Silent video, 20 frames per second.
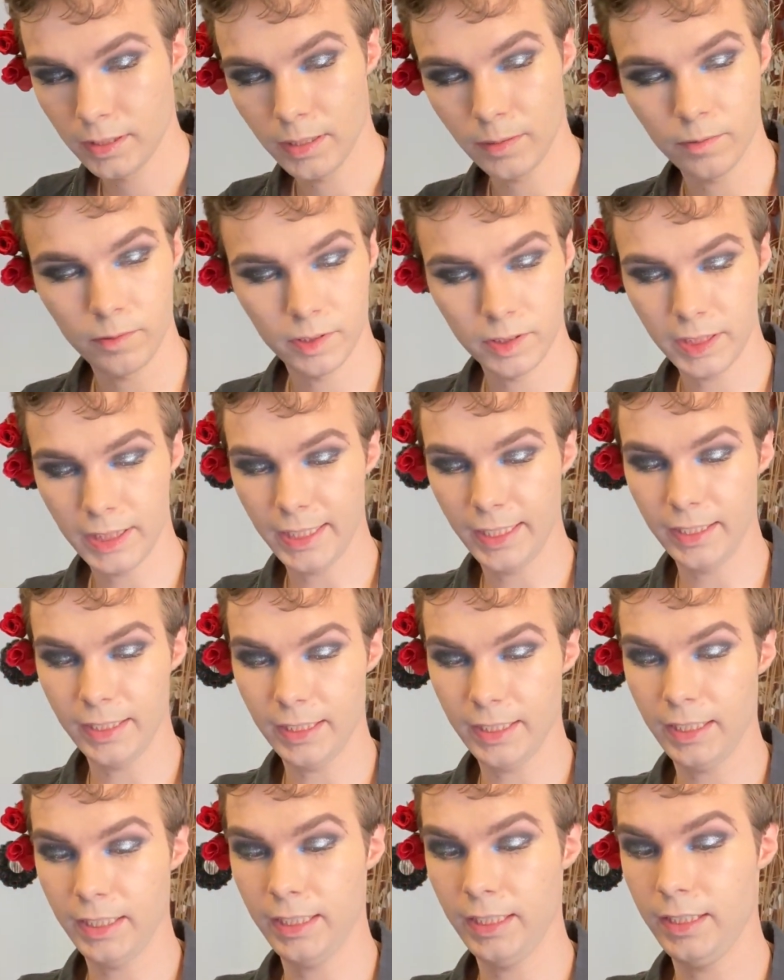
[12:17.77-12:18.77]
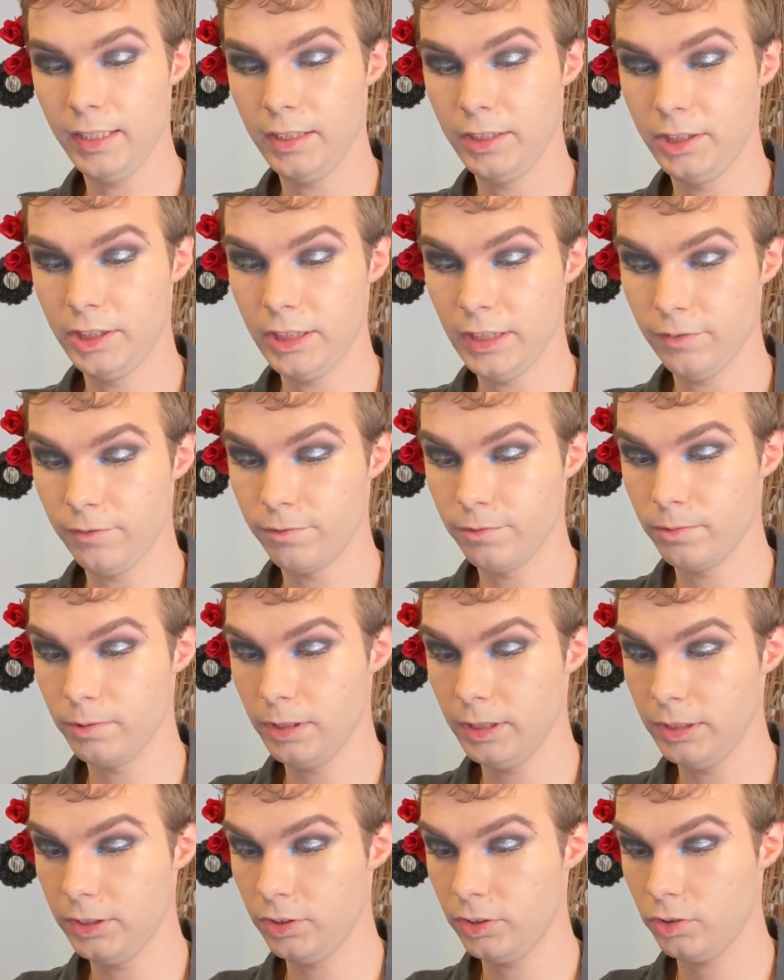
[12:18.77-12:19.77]
I'm gonna take a
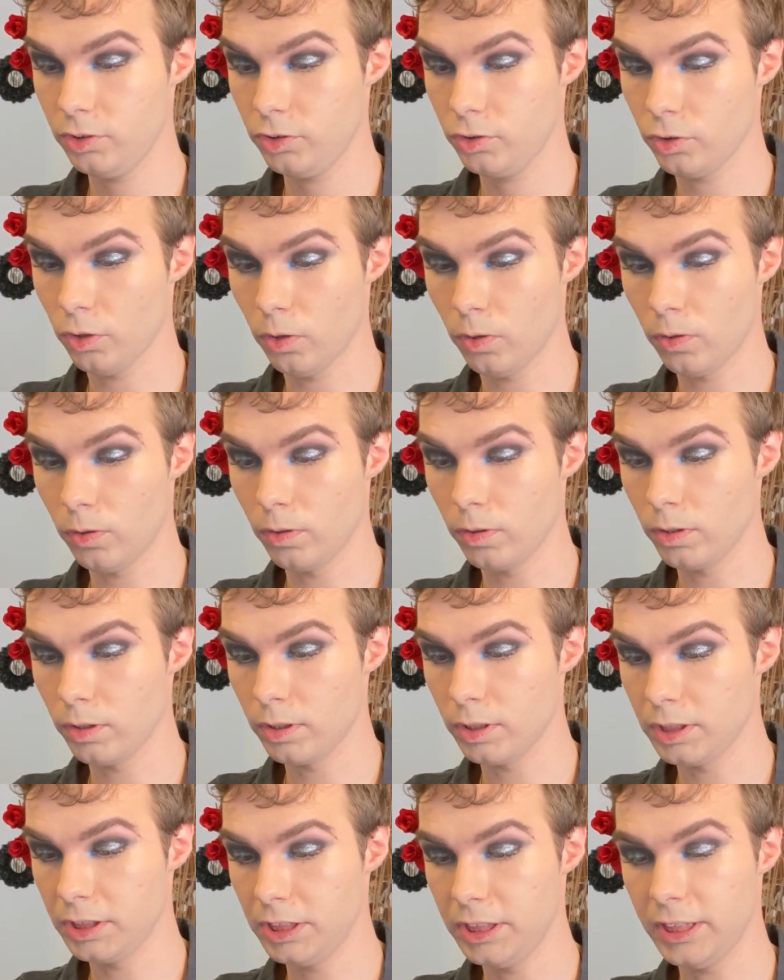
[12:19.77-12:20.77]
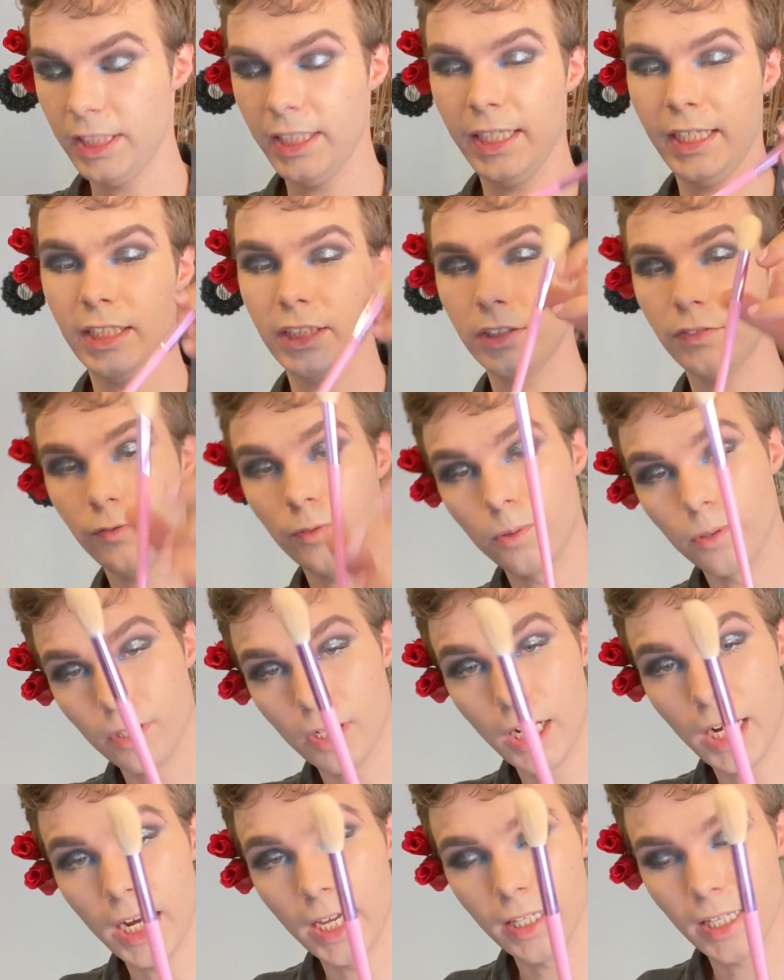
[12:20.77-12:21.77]
Jeffree Star JS4
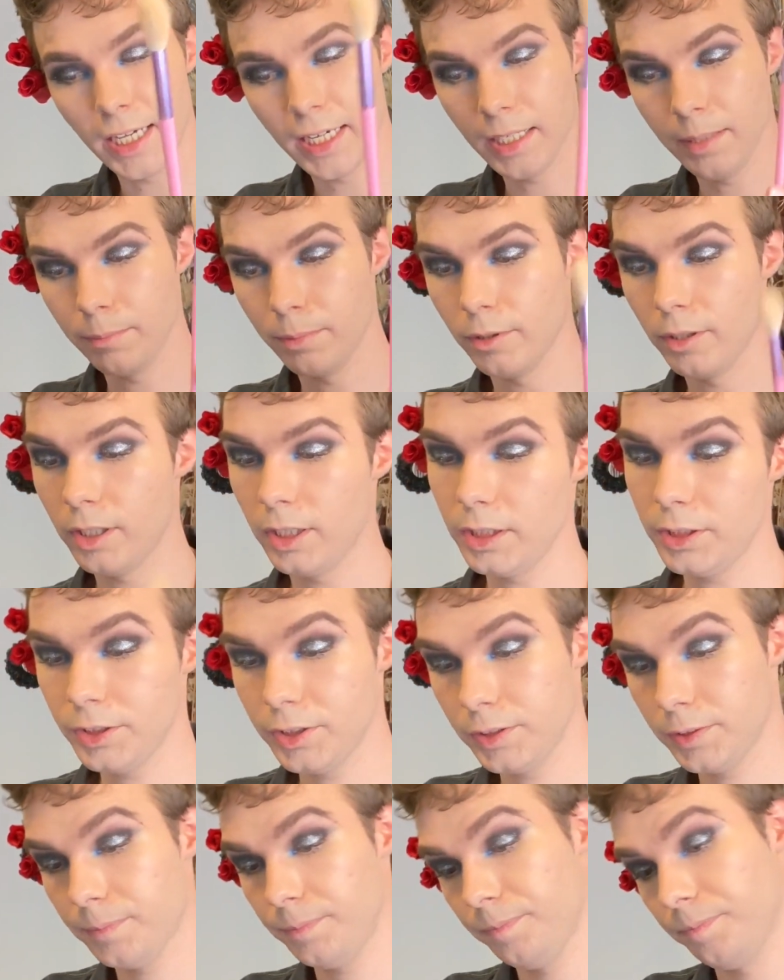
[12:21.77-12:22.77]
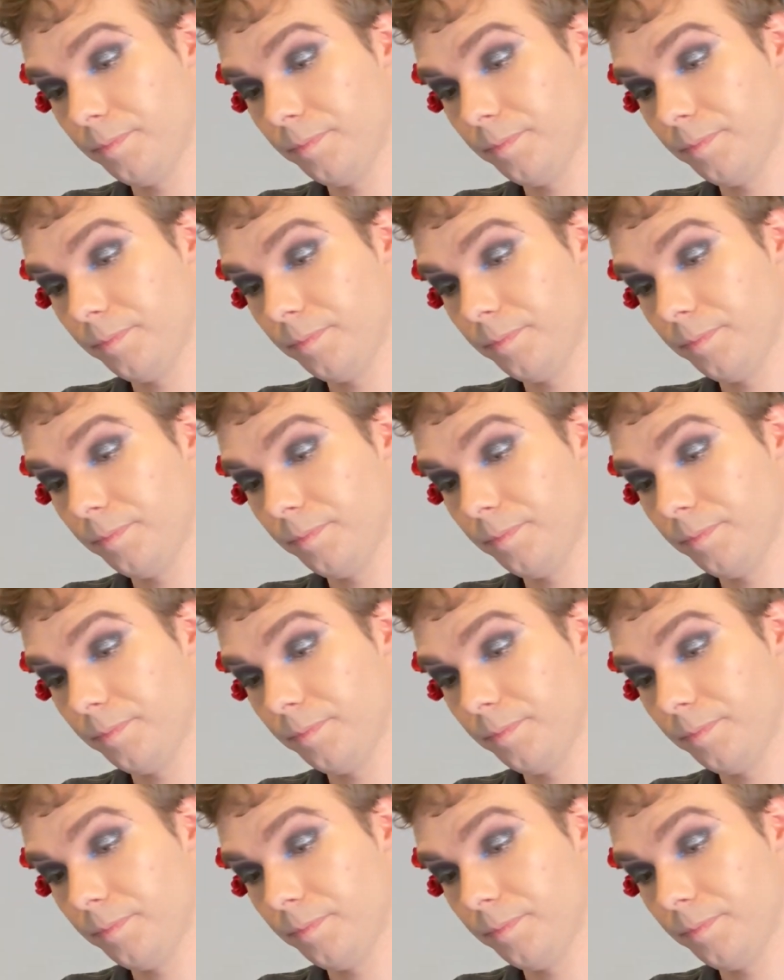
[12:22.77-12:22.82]
highlighting brush.